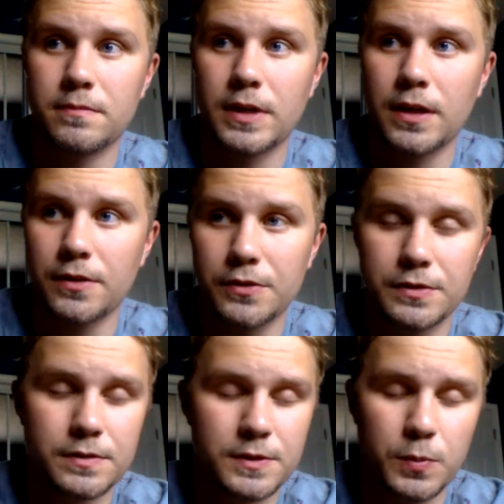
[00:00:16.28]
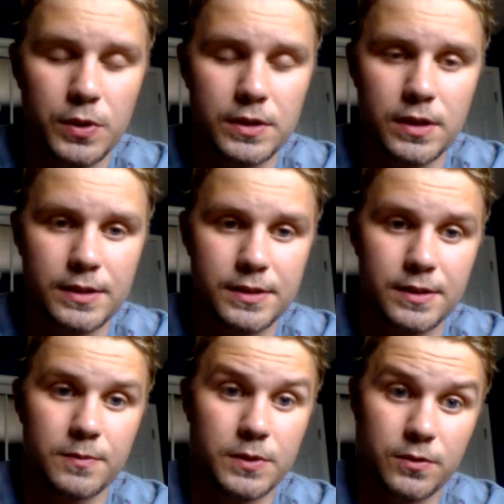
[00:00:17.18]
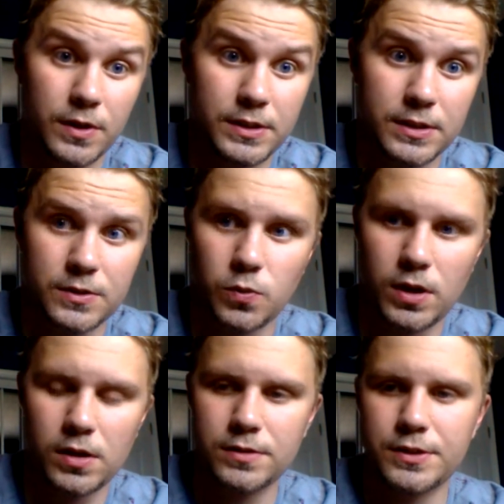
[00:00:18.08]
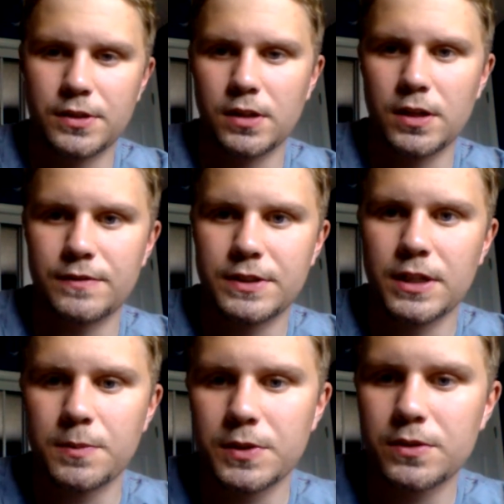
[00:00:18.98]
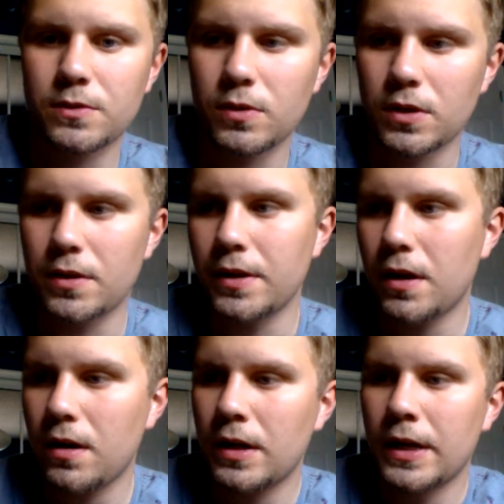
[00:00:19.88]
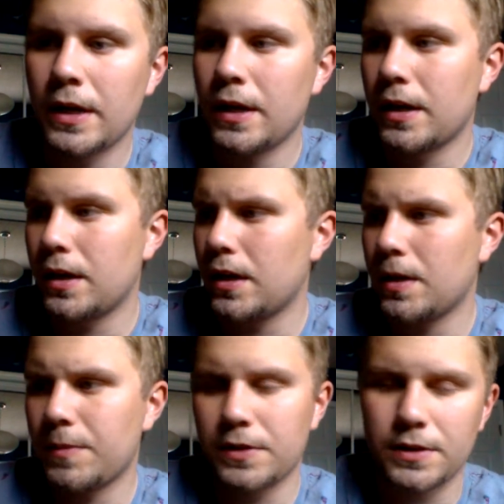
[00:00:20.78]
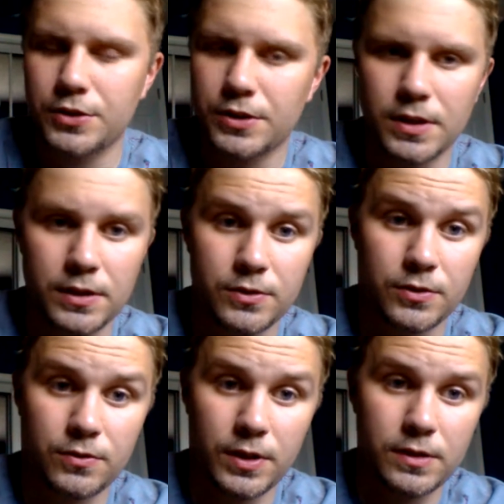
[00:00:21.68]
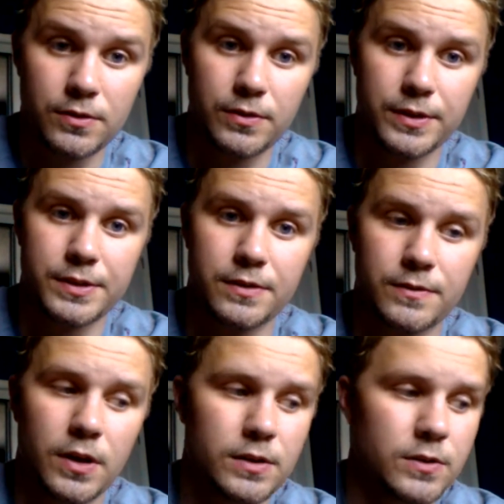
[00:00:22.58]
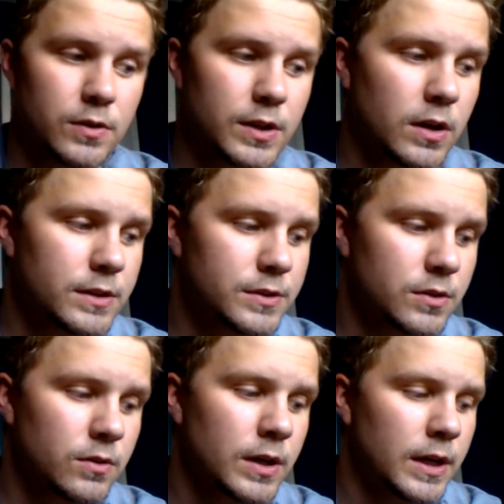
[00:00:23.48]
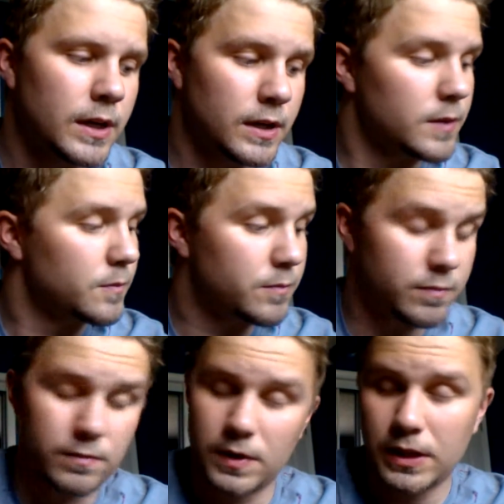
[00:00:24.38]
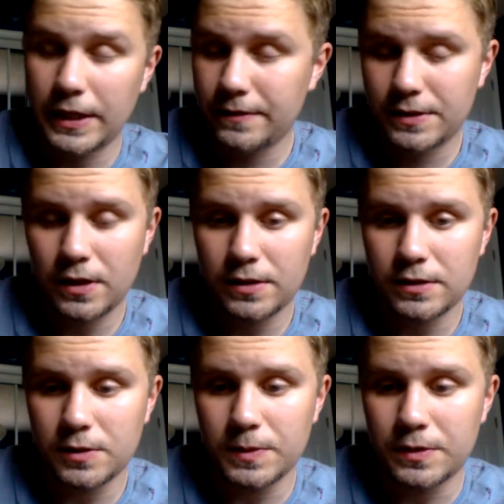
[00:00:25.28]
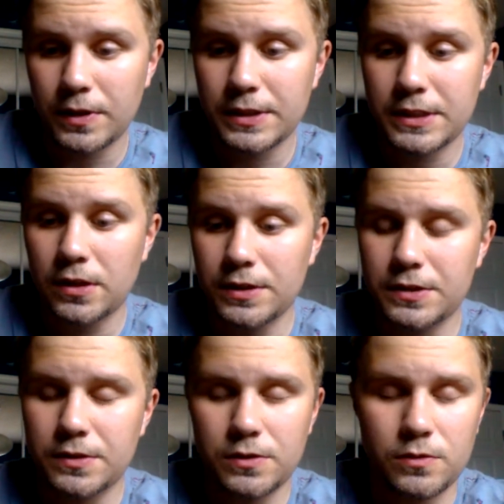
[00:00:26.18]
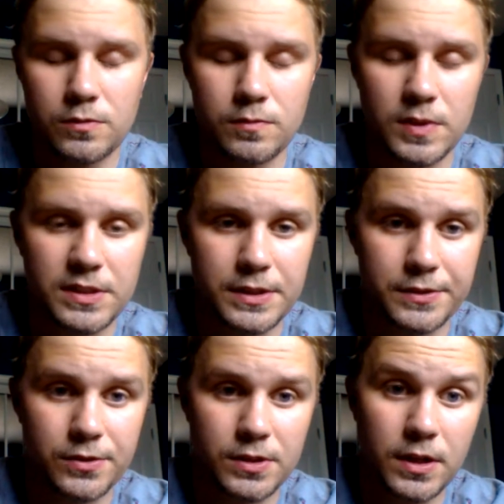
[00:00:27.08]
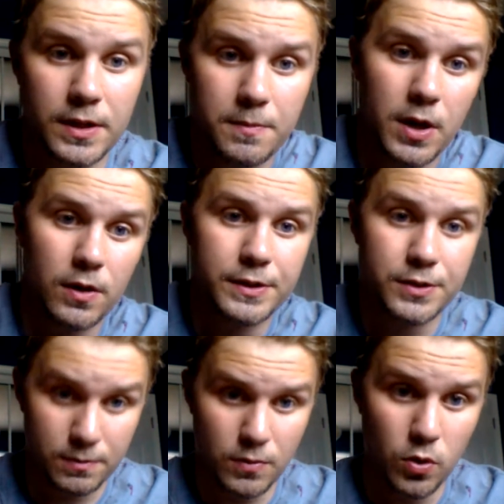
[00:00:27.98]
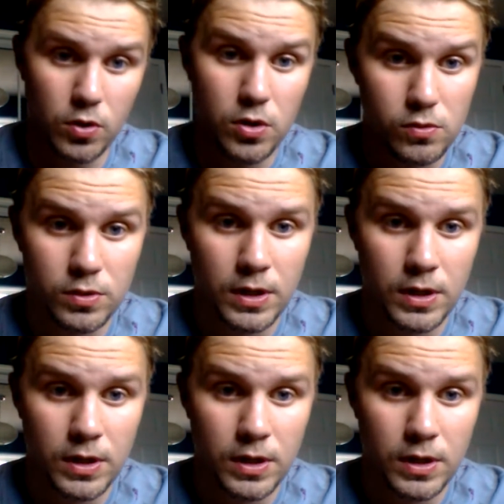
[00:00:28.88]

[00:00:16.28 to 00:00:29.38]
my other spring classes have been crazy as well. Just a lot of assignments going on there, and then just extracurricular things that have gotten going on. So life's gotten a little bit crazy. Also, my sister's getting married tomorrow,